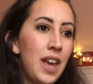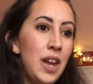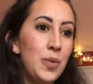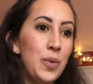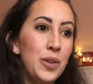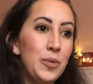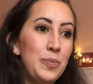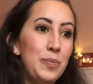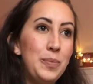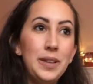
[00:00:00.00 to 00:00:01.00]
in one
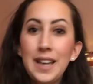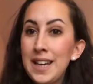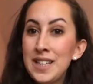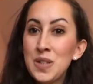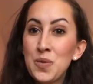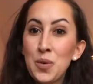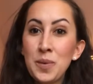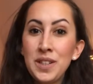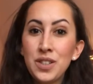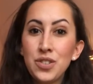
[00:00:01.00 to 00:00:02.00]
place for
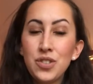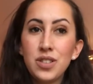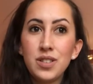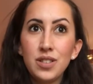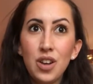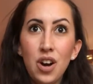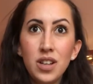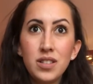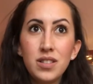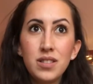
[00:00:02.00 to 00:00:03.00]
me is just not
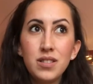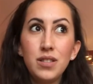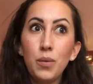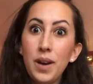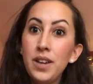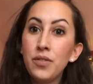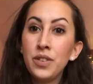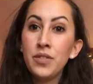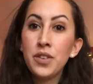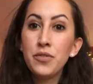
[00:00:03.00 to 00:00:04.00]
the way of
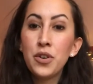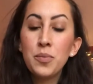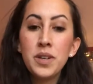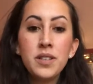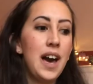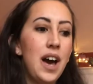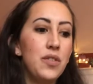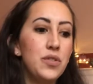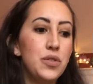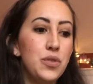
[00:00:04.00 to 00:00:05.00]
living for me. I have
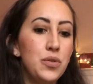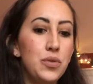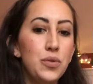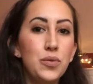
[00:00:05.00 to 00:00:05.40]
to